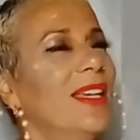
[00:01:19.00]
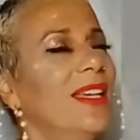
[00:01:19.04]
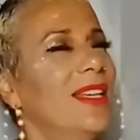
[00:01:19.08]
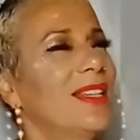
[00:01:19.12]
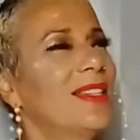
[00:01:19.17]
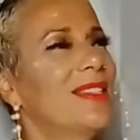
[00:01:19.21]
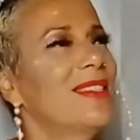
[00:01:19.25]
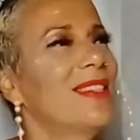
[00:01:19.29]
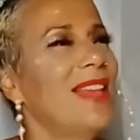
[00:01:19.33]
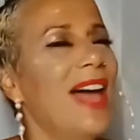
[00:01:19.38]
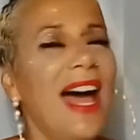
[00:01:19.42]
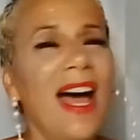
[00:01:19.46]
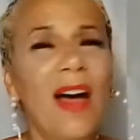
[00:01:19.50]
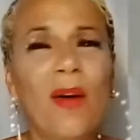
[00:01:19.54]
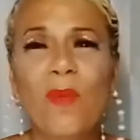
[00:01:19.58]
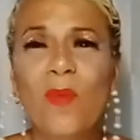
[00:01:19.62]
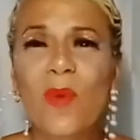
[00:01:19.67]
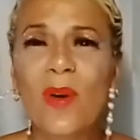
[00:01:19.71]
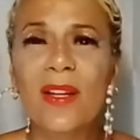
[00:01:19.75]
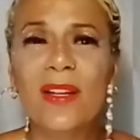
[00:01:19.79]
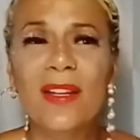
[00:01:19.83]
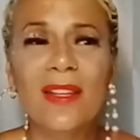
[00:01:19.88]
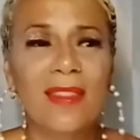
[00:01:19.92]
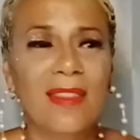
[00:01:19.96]
it's not
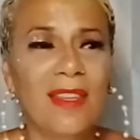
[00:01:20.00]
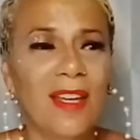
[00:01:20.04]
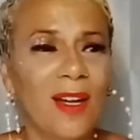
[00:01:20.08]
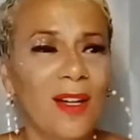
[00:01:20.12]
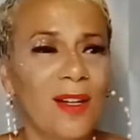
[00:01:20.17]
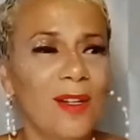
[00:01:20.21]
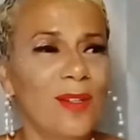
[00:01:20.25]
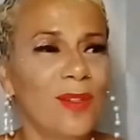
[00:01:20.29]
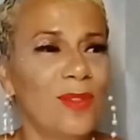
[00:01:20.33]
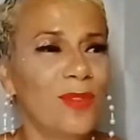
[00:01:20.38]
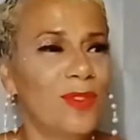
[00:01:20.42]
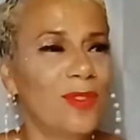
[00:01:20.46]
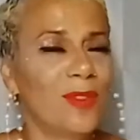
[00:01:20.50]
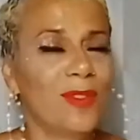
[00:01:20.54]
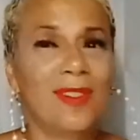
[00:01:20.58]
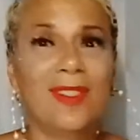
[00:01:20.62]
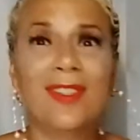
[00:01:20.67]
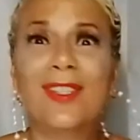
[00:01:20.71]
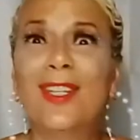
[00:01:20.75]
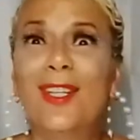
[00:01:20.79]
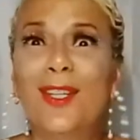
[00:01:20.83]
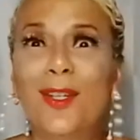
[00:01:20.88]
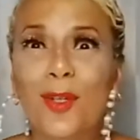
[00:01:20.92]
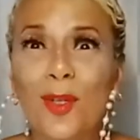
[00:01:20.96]
one of those
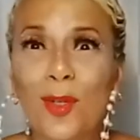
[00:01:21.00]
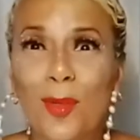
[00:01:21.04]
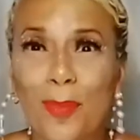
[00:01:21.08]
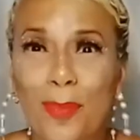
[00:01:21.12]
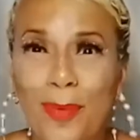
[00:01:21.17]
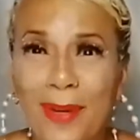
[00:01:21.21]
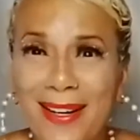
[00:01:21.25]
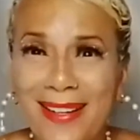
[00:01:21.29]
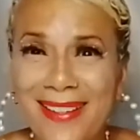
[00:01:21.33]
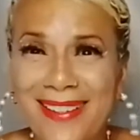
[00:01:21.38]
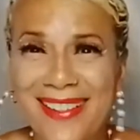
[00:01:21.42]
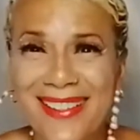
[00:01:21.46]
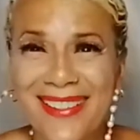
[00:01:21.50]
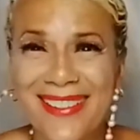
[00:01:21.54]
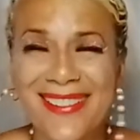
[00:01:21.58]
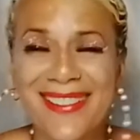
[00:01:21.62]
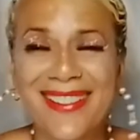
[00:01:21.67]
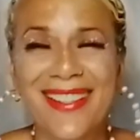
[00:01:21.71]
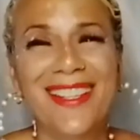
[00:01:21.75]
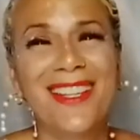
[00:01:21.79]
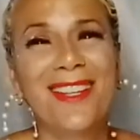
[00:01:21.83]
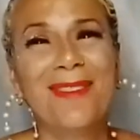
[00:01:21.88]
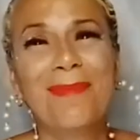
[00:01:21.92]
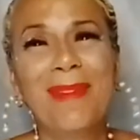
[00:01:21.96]
deal breakers,
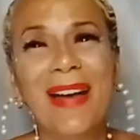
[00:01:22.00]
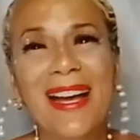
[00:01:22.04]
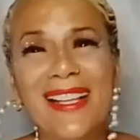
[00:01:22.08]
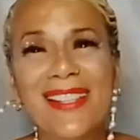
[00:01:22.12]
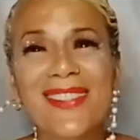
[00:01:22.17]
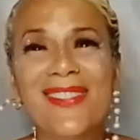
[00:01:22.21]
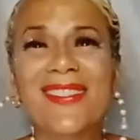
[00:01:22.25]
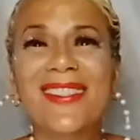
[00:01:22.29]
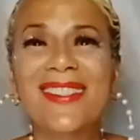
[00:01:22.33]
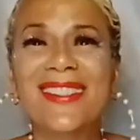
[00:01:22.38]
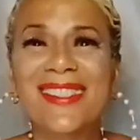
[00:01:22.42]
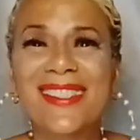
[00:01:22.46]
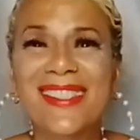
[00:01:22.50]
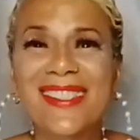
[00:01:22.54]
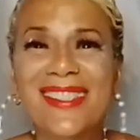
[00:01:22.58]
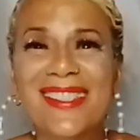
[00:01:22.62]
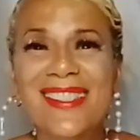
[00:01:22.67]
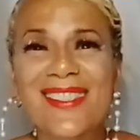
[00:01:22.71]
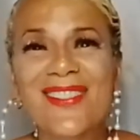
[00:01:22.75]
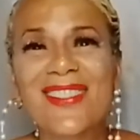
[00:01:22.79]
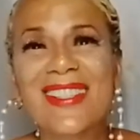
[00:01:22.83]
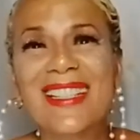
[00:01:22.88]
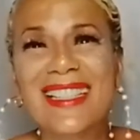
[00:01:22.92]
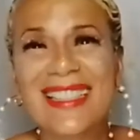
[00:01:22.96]
so you may as well
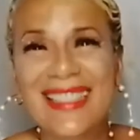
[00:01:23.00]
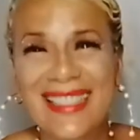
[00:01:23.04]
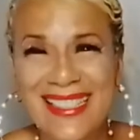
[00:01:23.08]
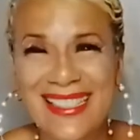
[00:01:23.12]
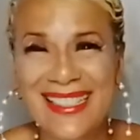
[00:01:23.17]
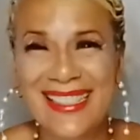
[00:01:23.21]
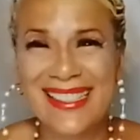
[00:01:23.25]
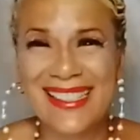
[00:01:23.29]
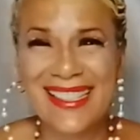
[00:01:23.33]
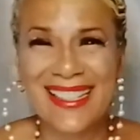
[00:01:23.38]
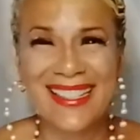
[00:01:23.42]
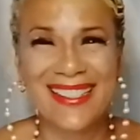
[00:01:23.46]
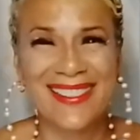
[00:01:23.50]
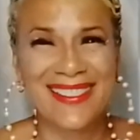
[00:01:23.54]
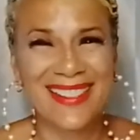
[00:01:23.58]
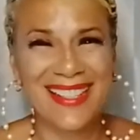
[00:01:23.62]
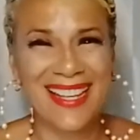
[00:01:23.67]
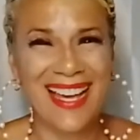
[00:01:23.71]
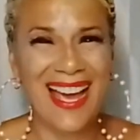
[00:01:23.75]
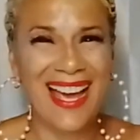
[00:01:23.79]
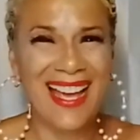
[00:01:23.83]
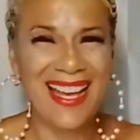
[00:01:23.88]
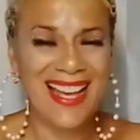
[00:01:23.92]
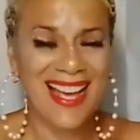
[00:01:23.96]
just release it,
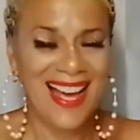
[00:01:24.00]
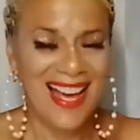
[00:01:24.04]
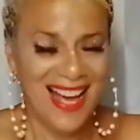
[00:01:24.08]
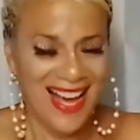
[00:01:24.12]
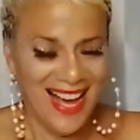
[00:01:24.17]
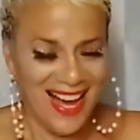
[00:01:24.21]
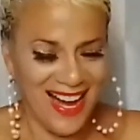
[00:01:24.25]
okay?